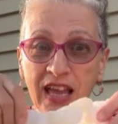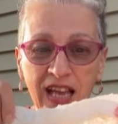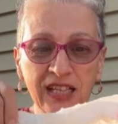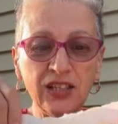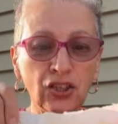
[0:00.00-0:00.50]

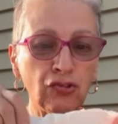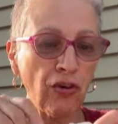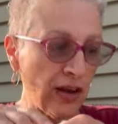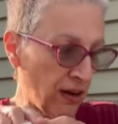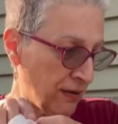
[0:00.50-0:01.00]
He's a
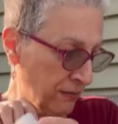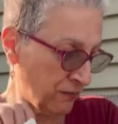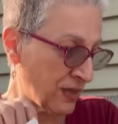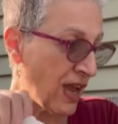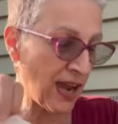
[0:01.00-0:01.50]
shredder.
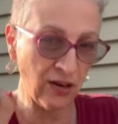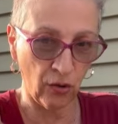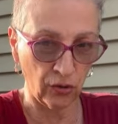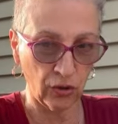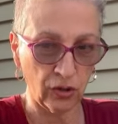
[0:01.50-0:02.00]
Yeah, I know.
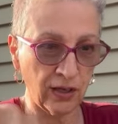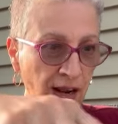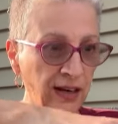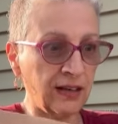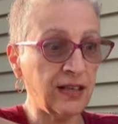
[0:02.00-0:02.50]
You're looking
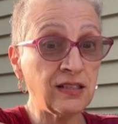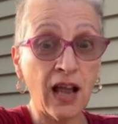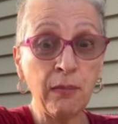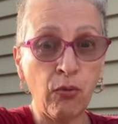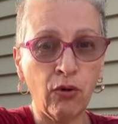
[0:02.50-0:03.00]
at it. He's
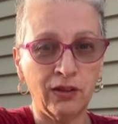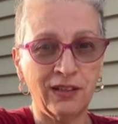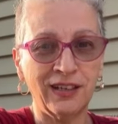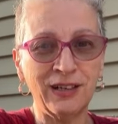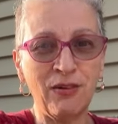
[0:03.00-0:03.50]
eyeballing
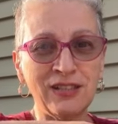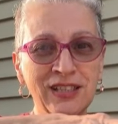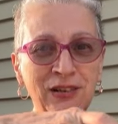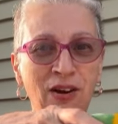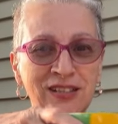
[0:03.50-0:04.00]
it. He wants,
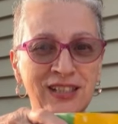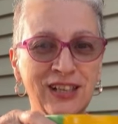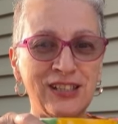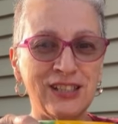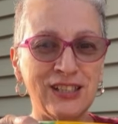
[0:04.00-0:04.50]
he wants it
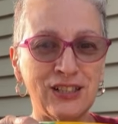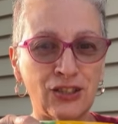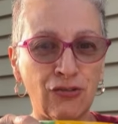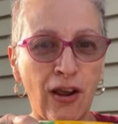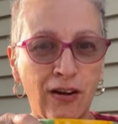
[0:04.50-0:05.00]
because he's a
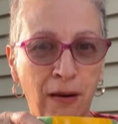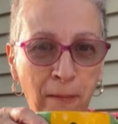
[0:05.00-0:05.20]
shredder.